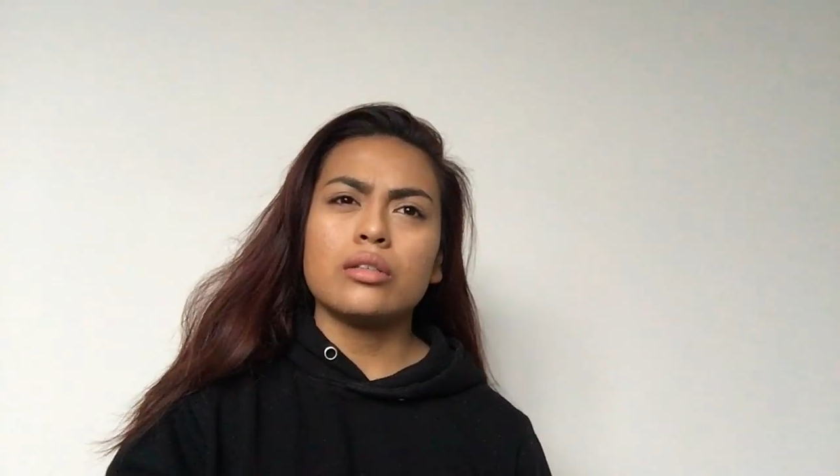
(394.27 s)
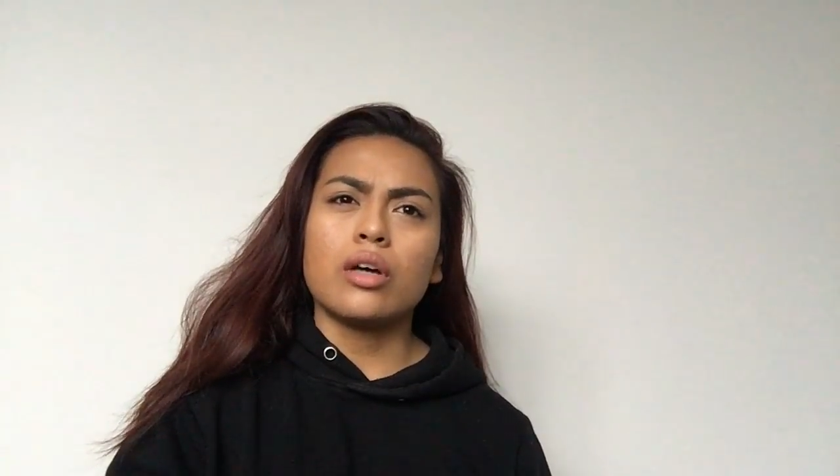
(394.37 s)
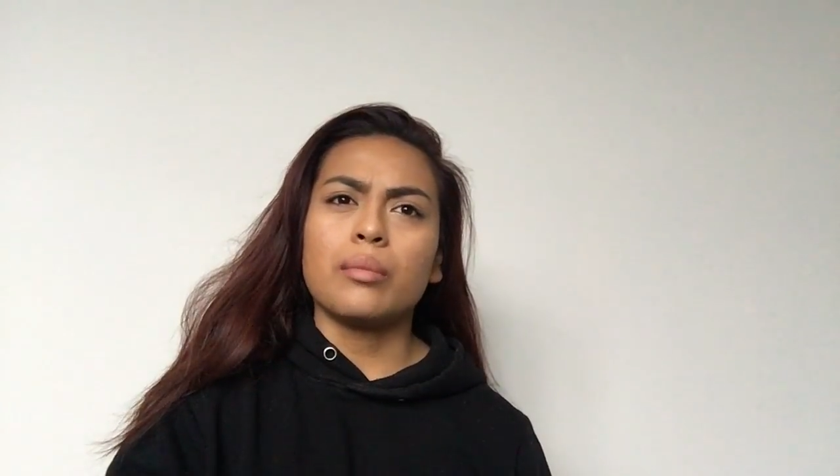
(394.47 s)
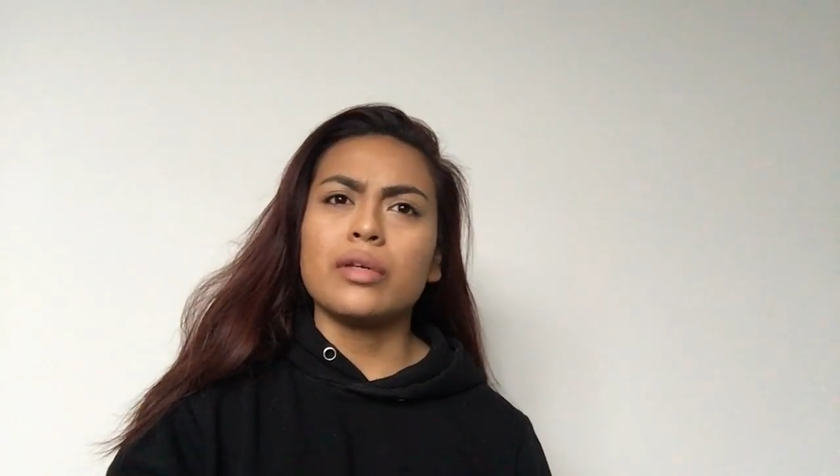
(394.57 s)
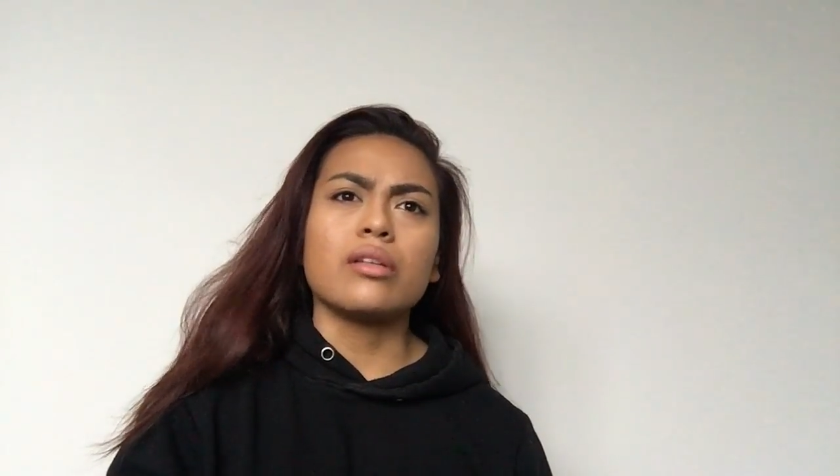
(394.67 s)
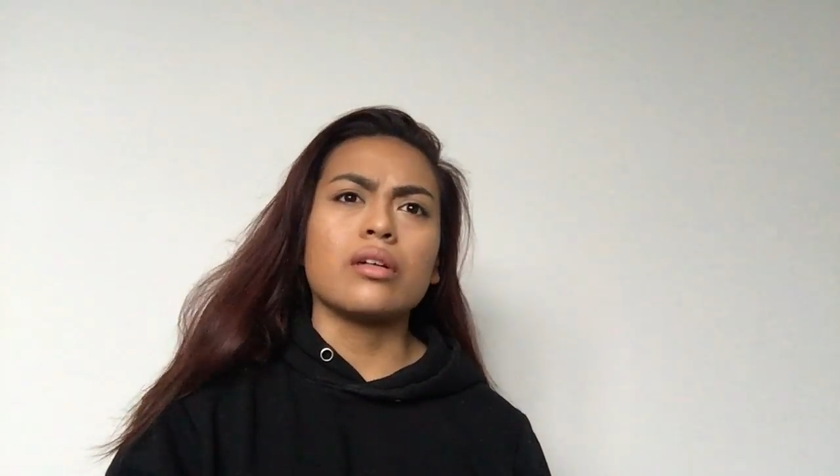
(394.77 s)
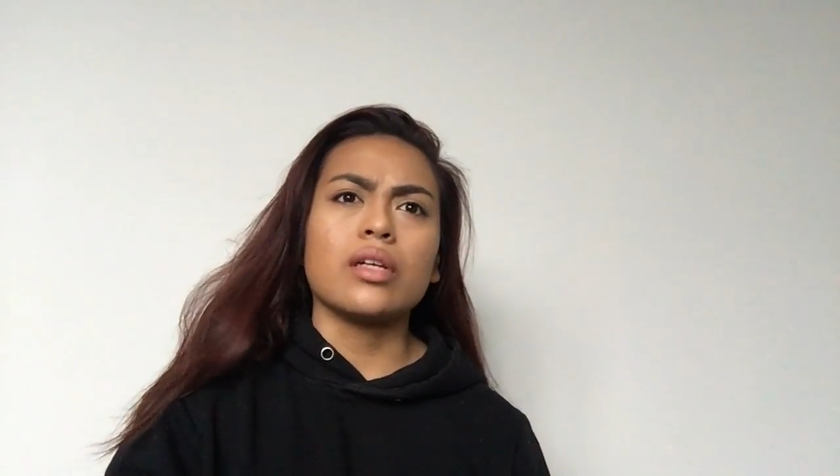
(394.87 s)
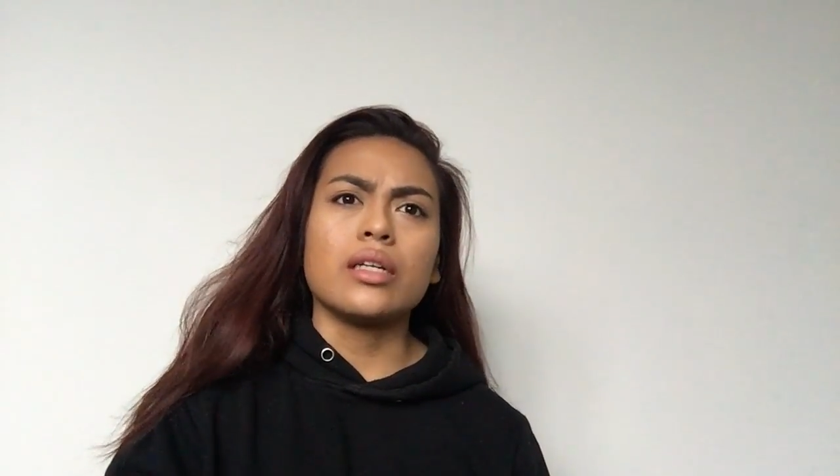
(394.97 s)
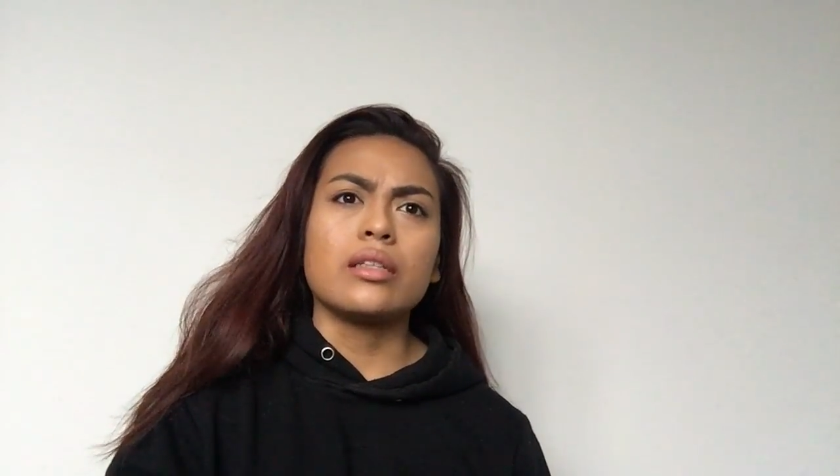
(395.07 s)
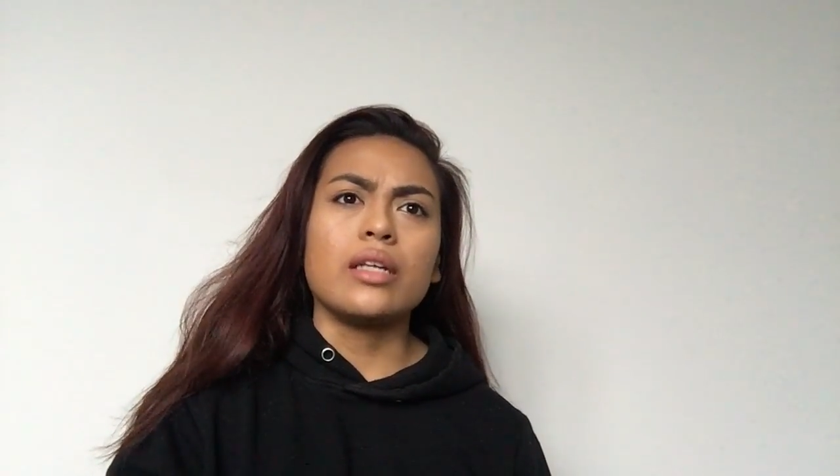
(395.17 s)
zombies are
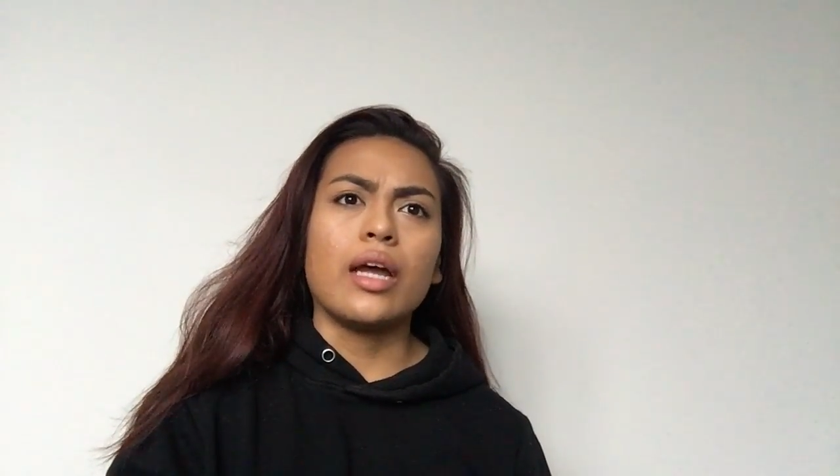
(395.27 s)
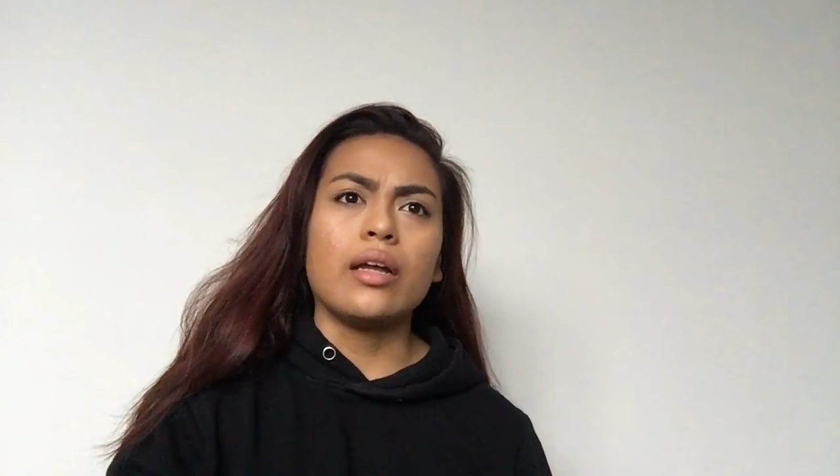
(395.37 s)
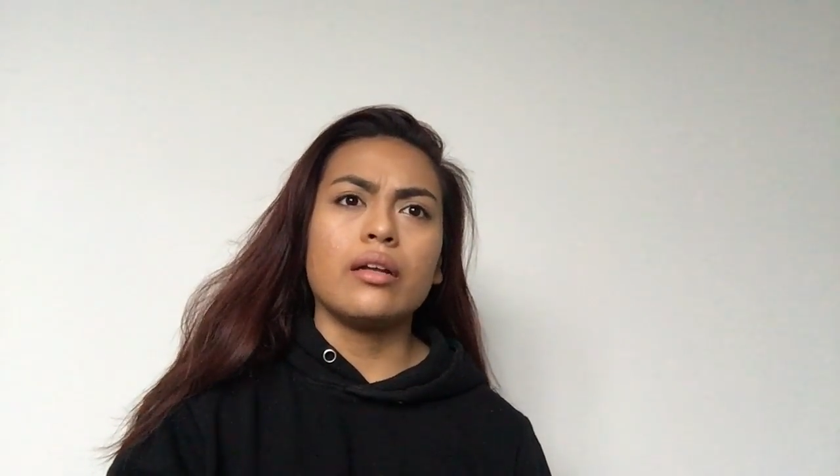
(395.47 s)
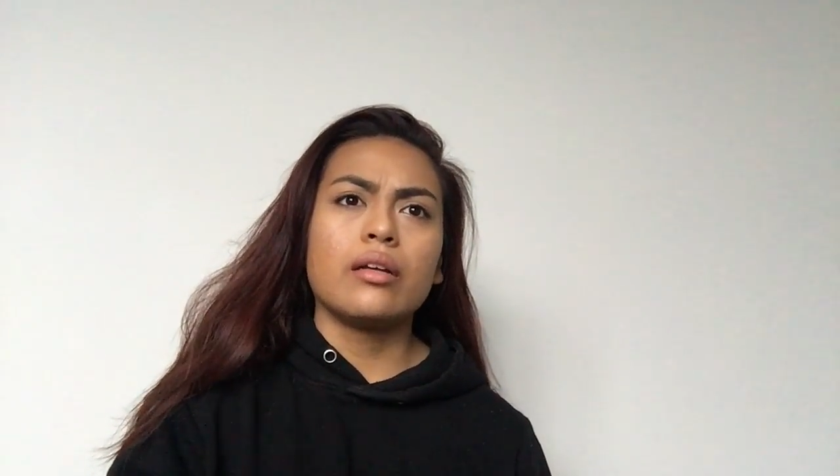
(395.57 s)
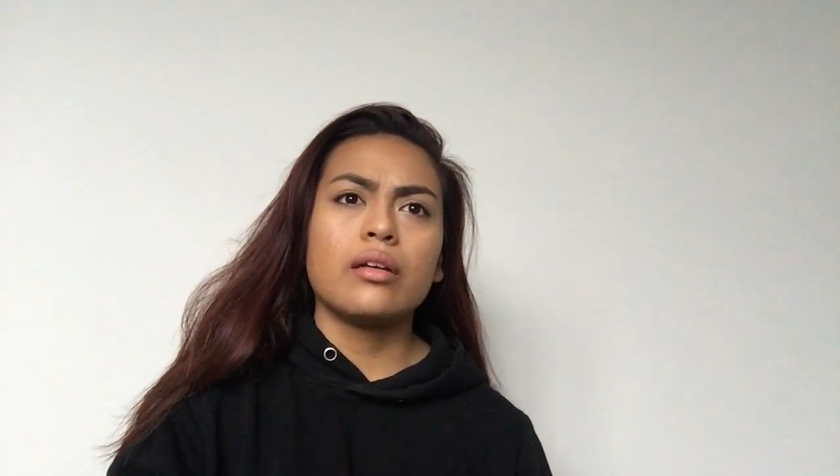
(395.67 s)
like dead.